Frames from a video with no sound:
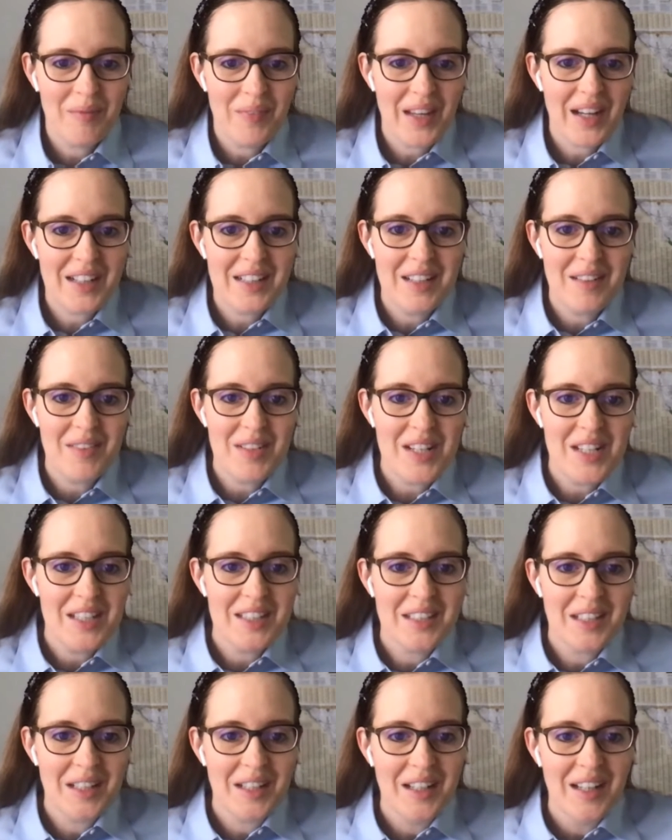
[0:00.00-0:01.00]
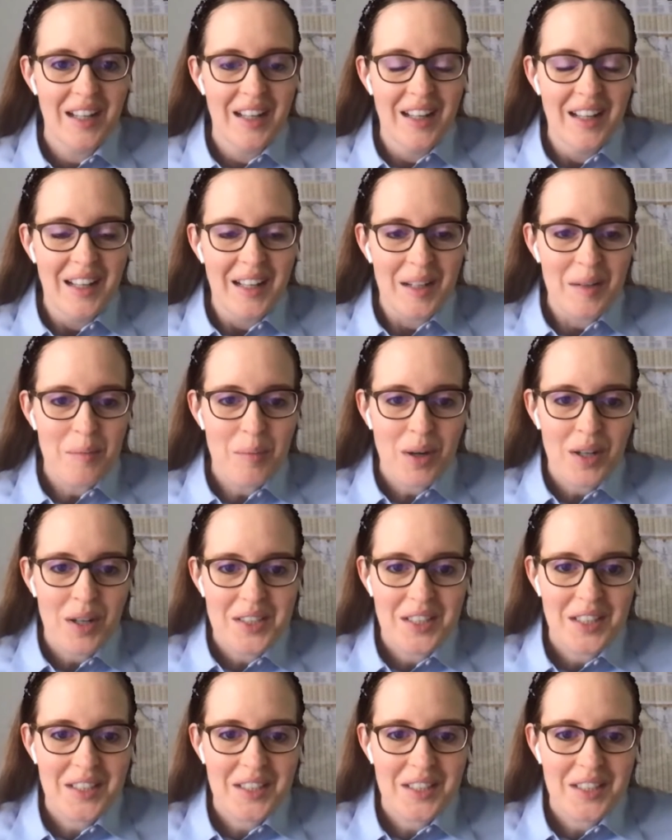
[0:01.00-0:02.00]
activities and
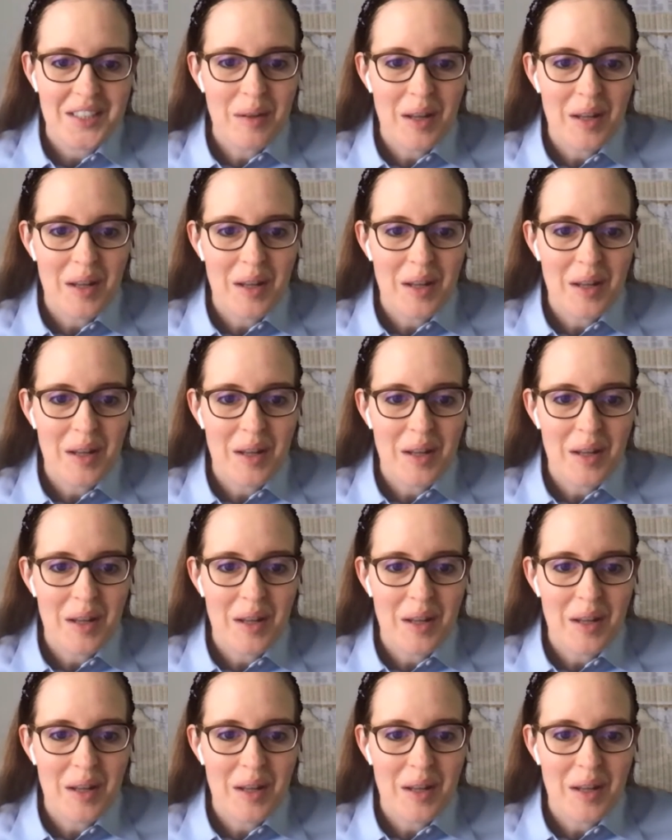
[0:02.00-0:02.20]
projects